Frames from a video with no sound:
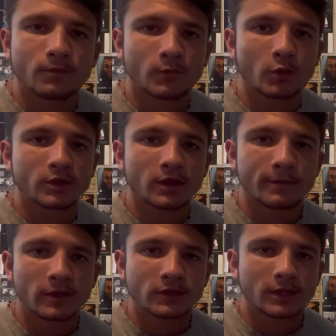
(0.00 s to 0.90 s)
When we're talking
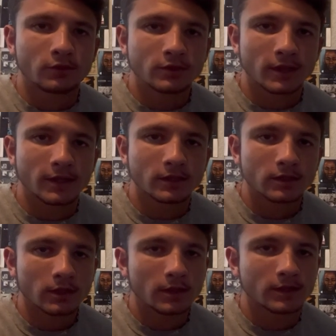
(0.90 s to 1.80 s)
about singles
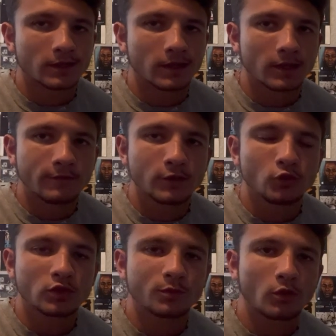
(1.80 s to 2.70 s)
tennis, it's an
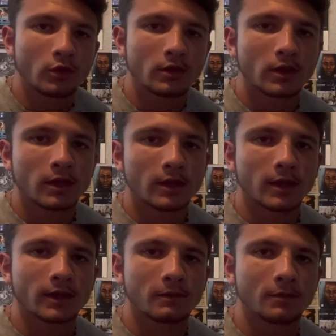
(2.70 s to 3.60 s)
individual sport
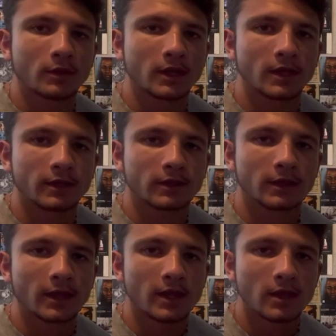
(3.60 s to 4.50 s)
that can be played in
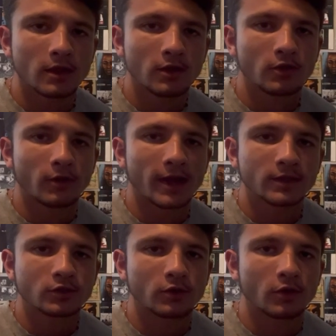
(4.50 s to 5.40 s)
clay,
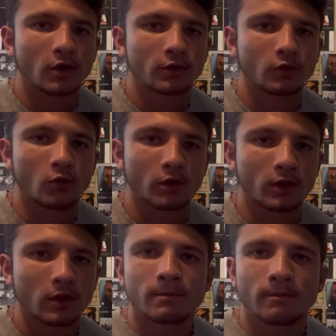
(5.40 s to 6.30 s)
grass, or hard court.
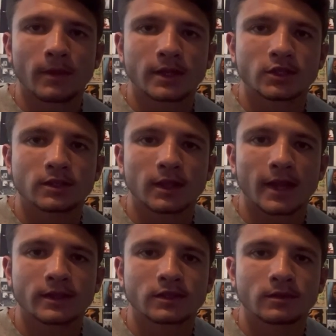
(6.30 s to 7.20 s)
Matches
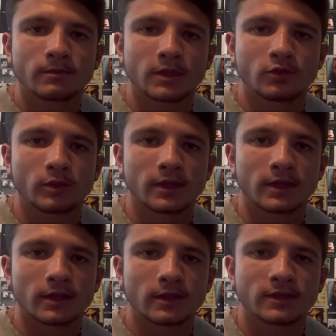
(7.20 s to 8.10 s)
last between
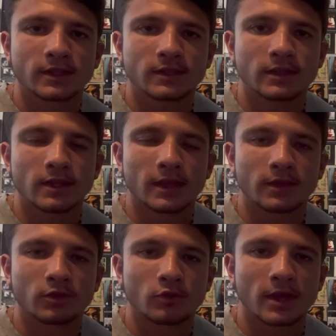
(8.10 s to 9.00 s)
60 and
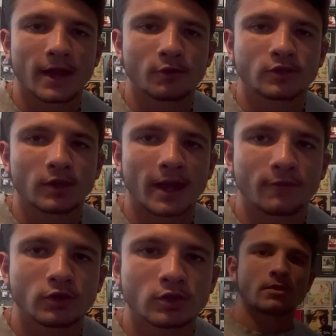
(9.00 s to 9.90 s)
3 hours on
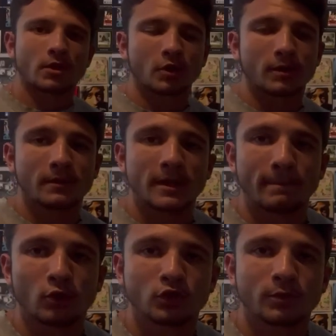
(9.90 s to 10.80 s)
average. There can be
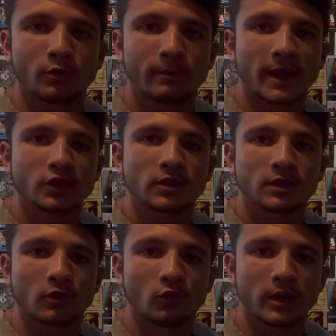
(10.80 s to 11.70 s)
multiple matches
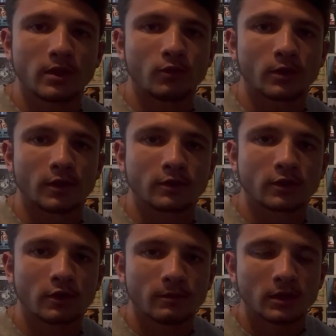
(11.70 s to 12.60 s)
in a week when there are
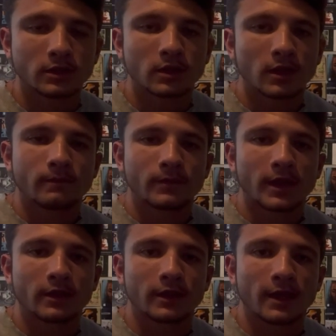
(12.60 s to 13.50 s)
tournaments,
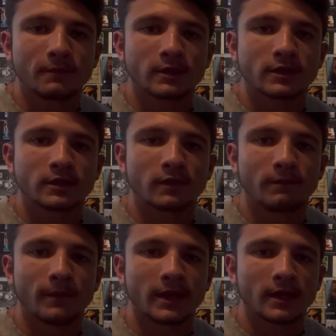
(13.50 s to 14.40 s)
and the game consists of
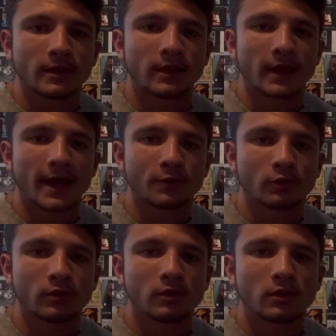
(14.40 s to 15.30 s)
many
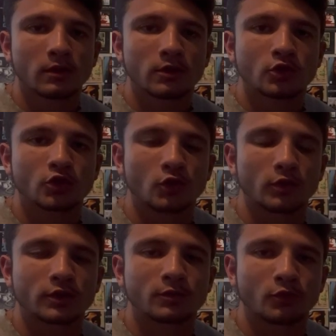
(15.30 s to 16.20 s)
lateral,
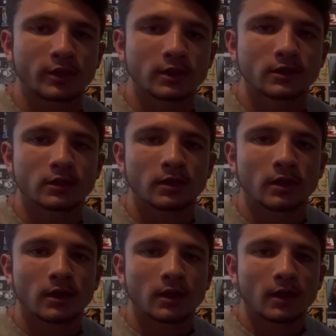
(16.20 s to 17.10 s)
short sprints,
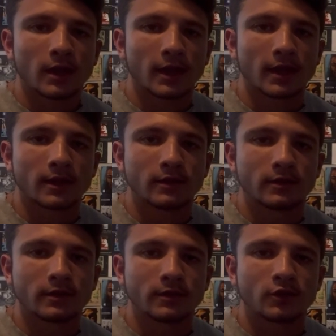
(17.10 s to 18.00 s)
and
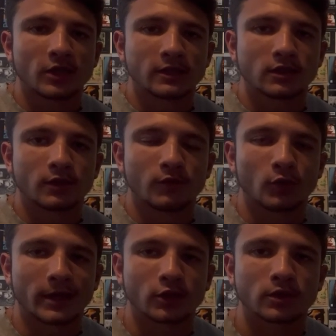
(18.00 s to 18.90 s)
changes of
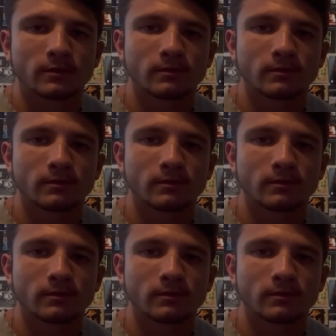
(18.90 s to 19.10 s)
direction.